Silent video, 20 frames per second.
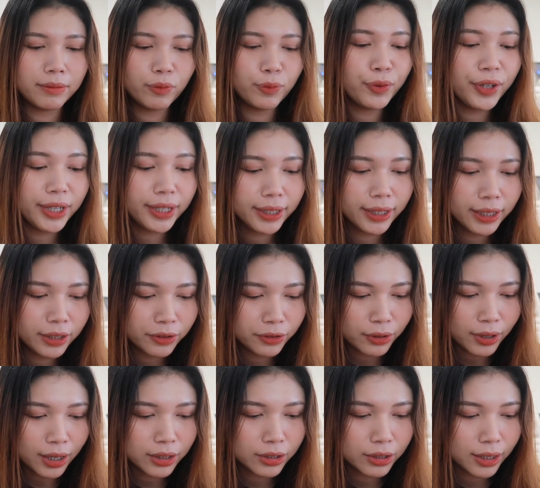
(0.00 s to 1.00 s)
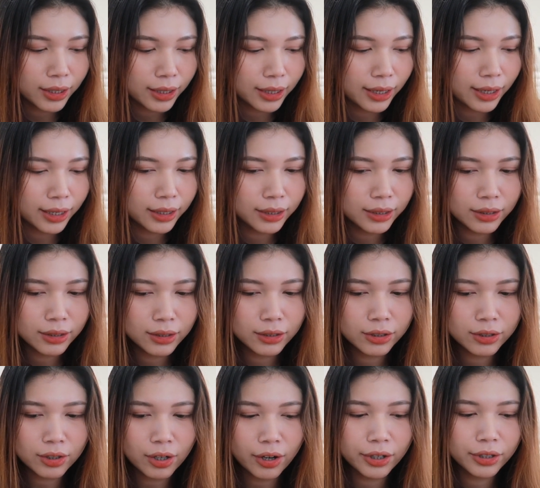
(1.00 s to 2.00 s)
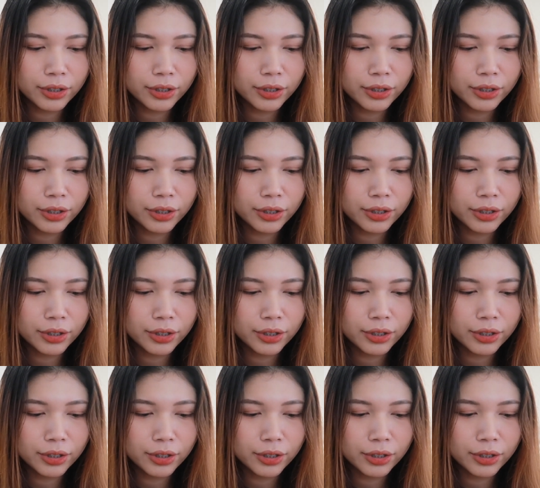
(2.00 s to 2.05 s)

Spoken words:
read instruction and start